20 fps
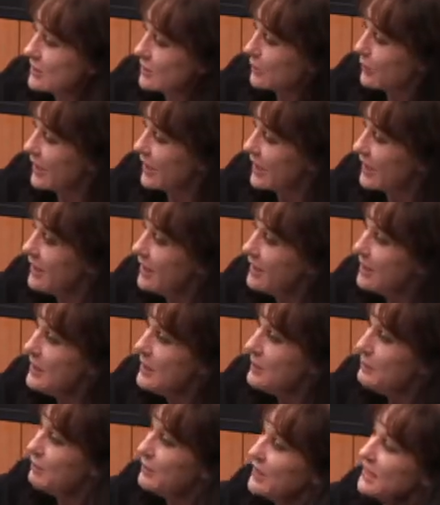in a way,
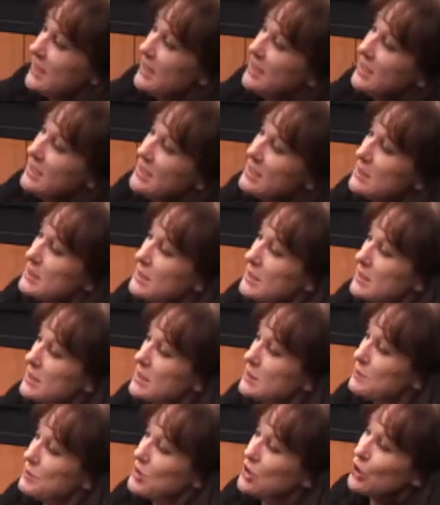but this
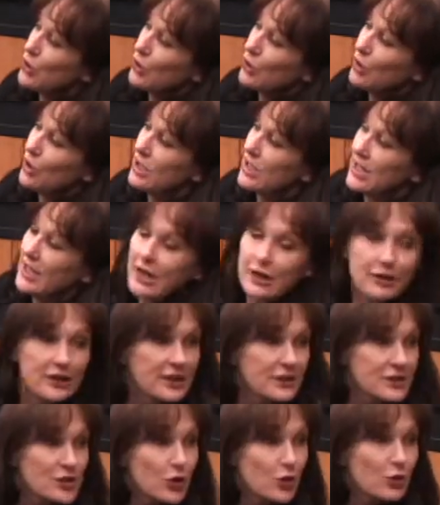circle here
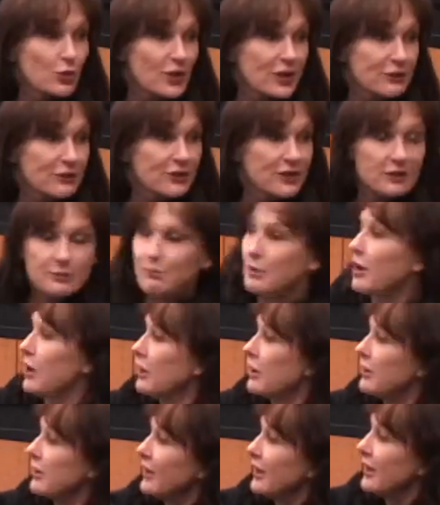is her Wingfield
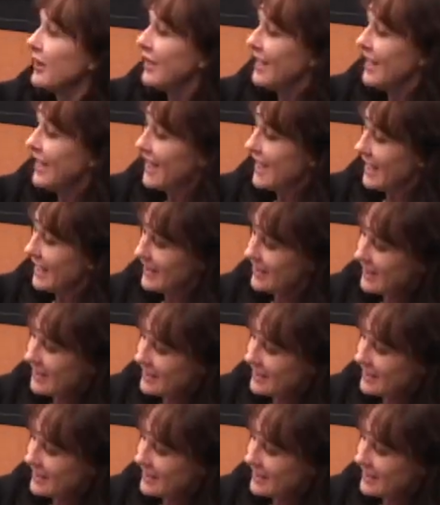Park, and